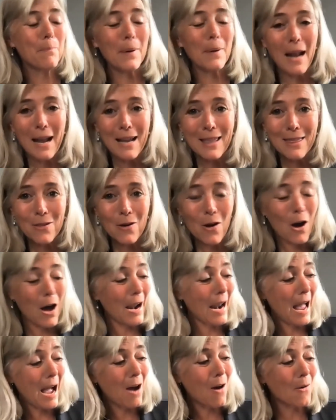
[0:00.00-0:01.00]
But I
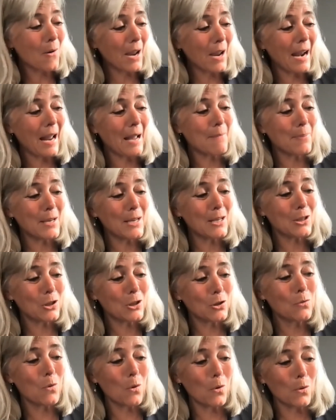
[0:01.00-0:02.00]
thought, how can I be
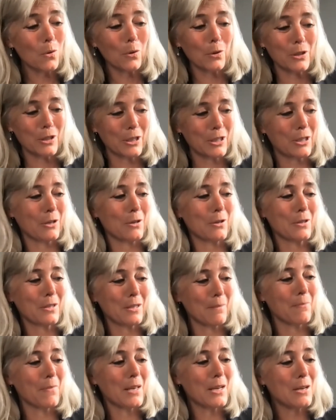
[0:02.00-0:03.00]
too old to start
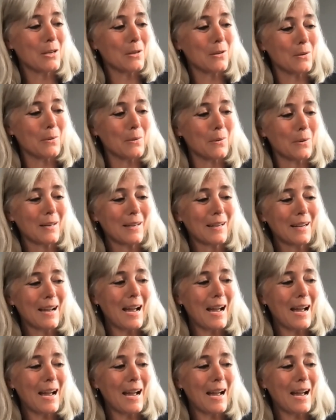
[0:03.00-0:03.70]
something new?